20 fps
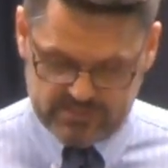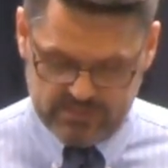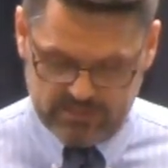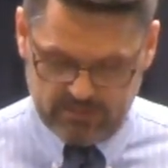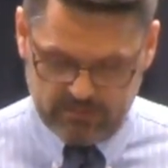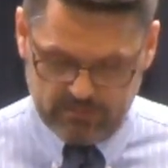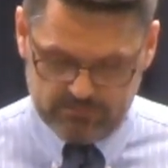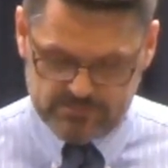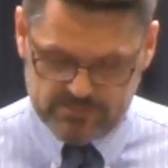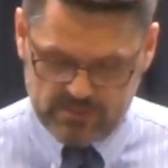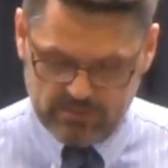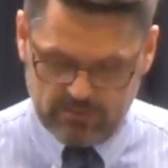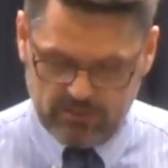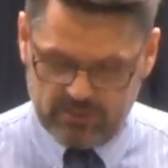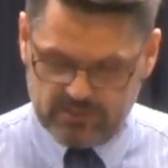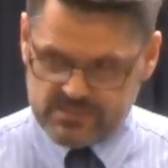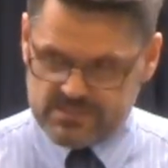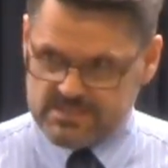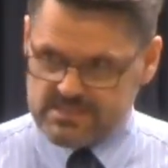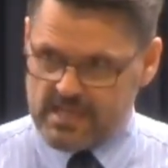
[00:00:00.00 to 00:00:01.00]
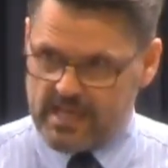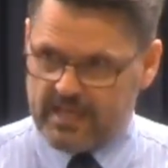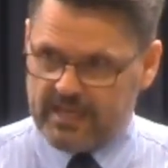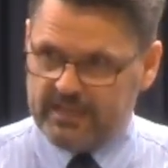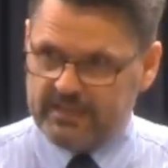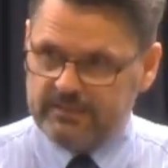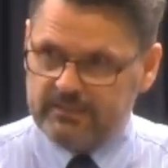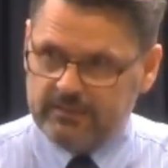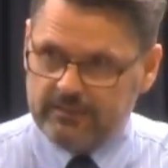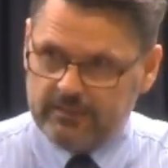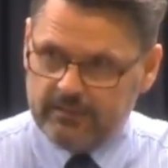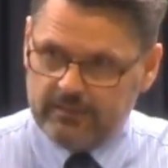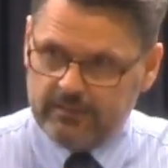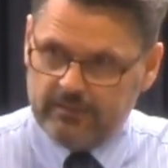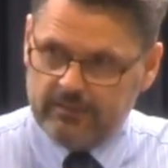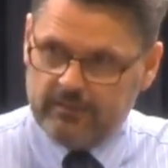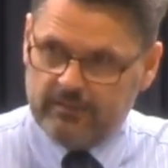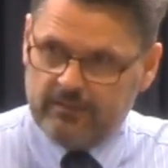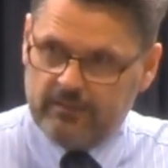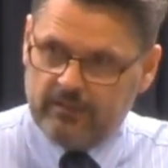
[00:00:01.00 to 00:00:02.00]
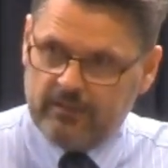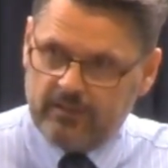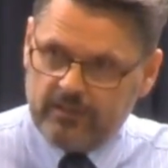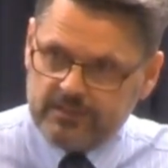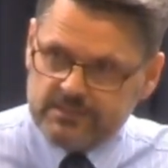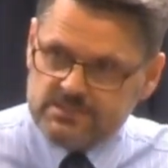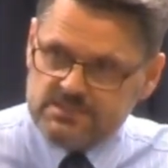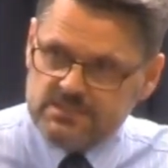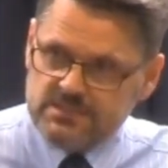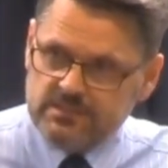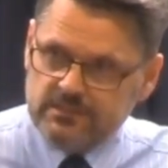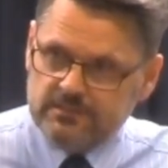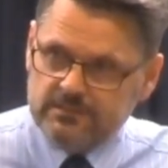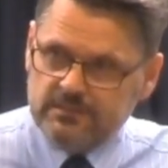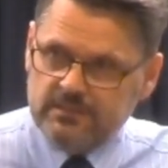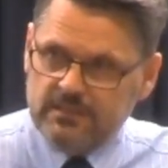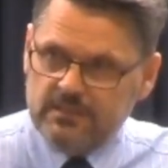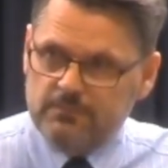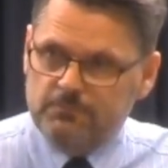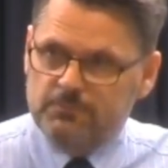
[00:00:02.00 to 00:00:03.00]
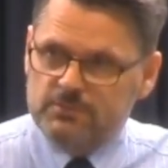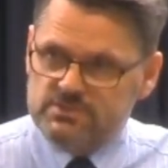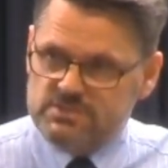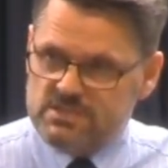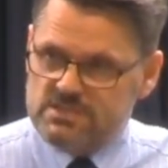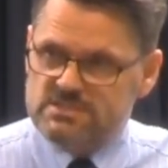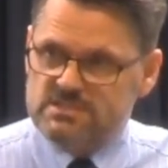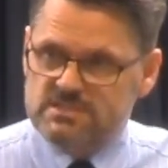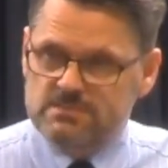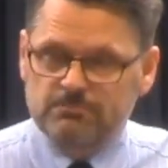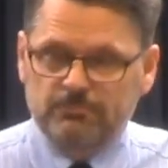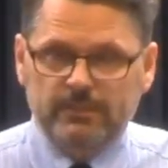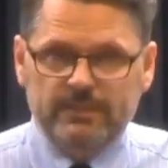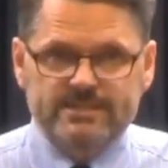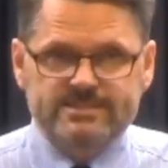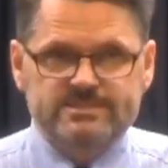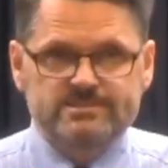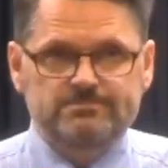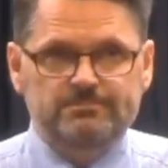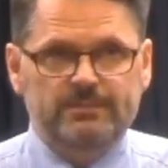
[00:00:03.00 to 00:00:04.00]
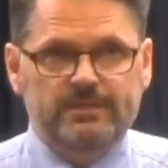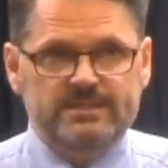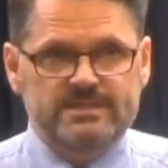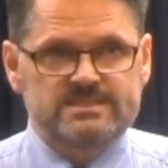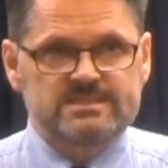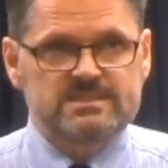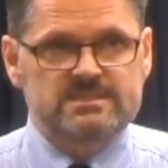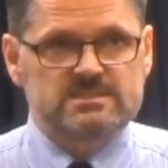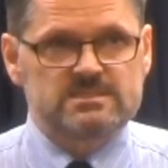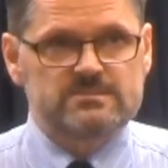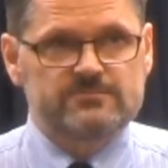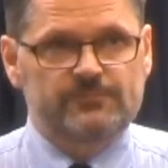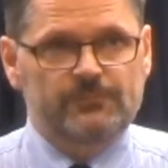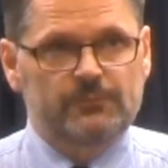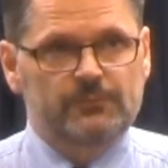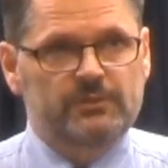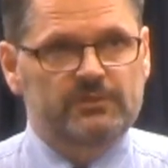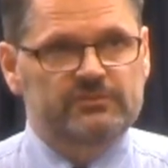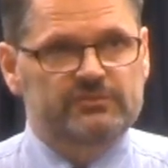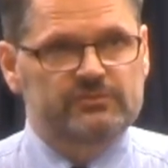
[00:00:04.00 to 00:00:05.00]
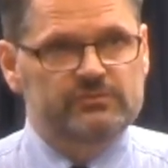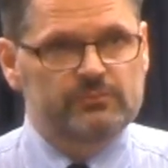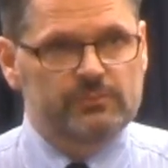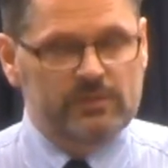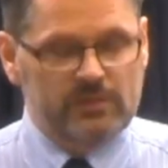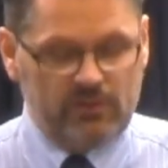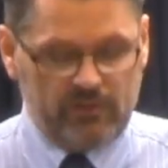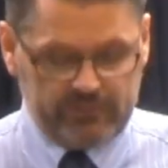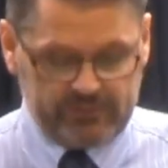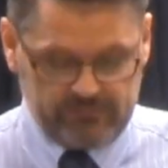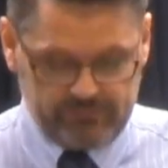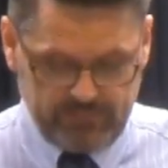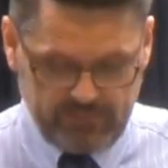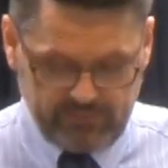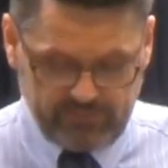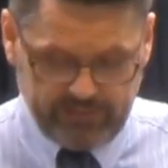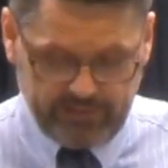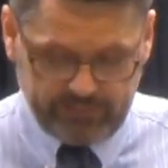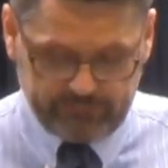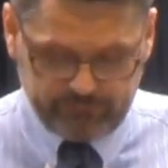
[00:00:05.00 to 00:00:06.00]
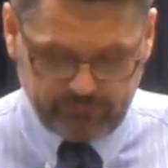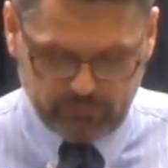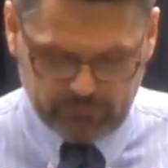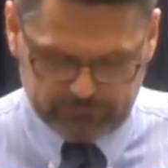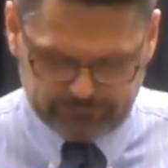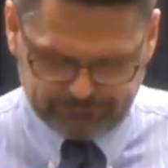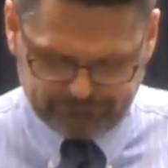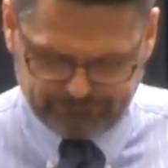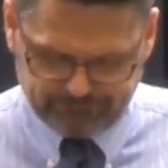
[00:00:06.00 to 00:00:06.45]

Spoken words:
He comes alongside us, and He puts us in pleasant places for which we ought to be thankful.